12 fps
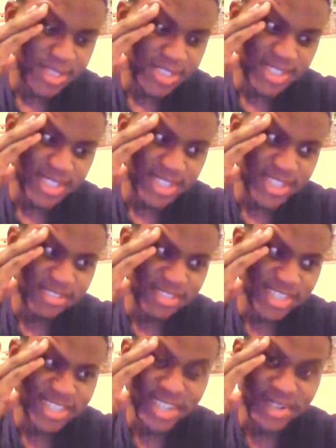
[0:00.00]
yeah,
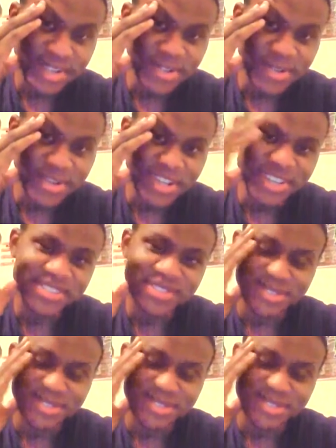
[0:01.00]
I don't know what